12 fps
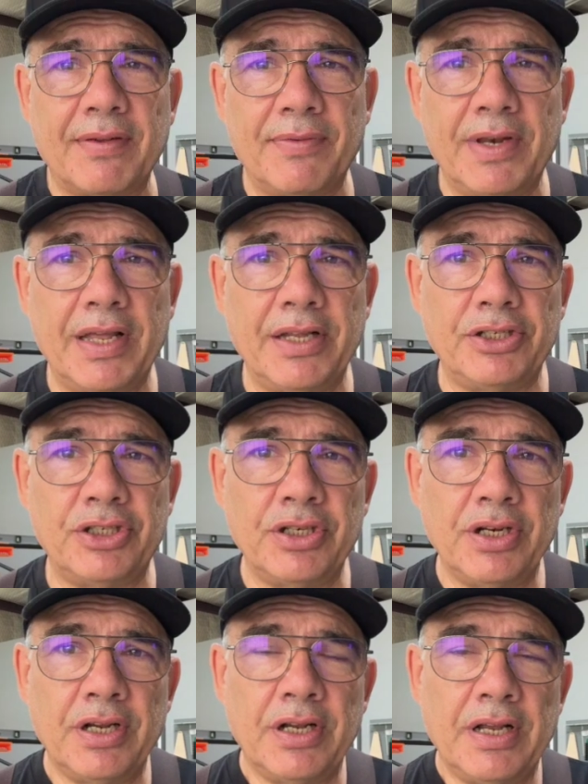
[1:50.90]
an inch.
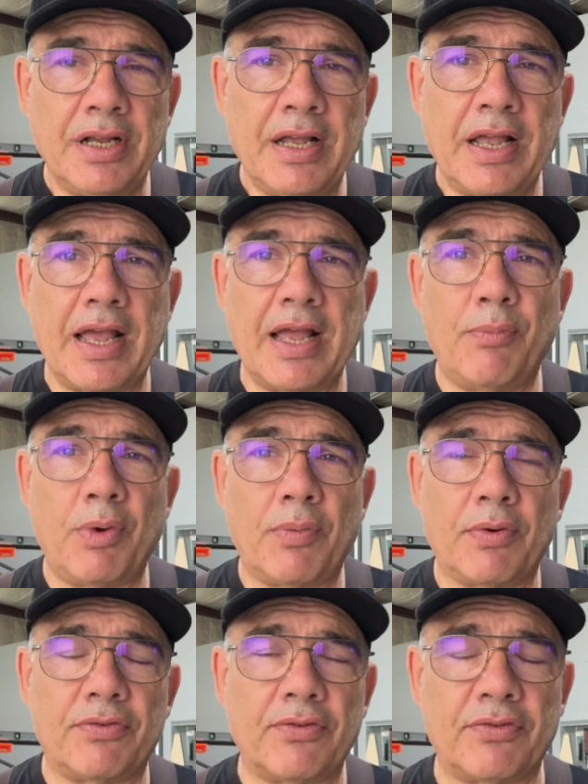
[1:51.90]
And we
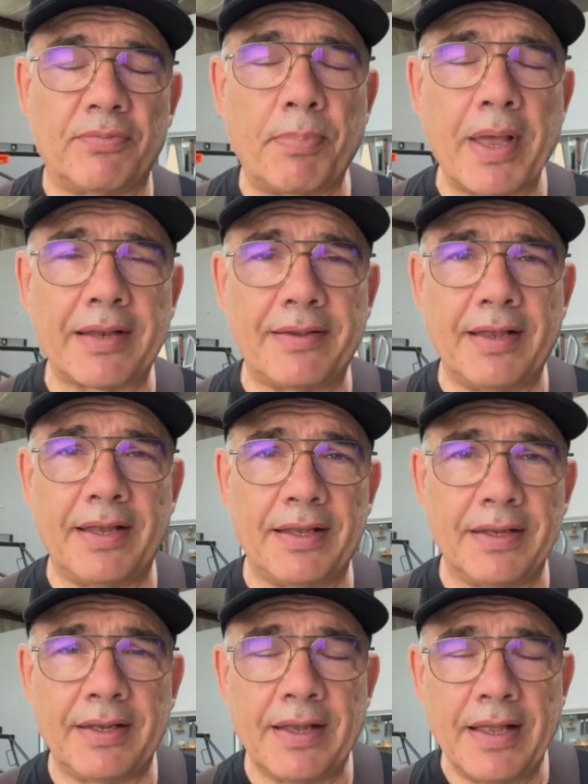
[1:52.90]
were
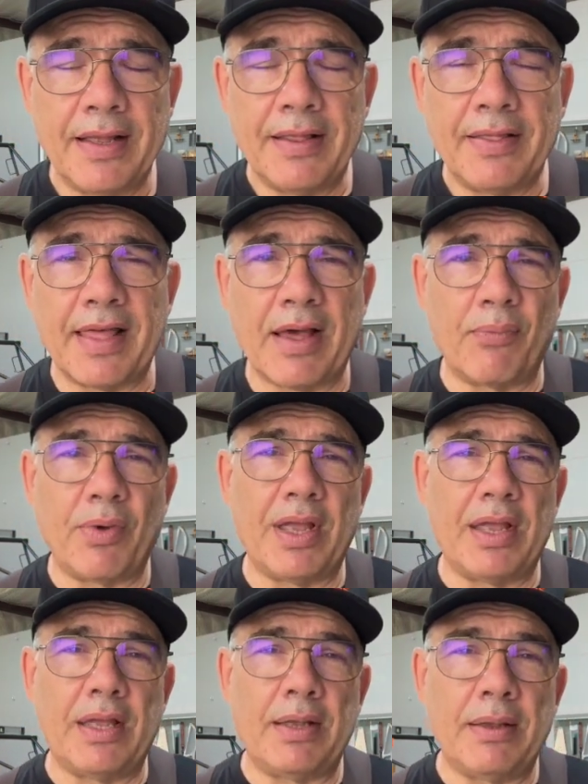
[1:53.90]
suspecting that
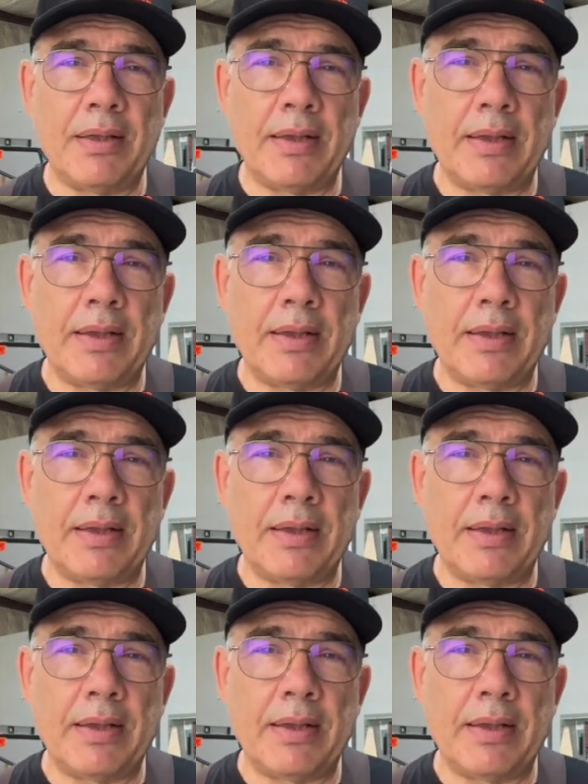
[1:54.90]
we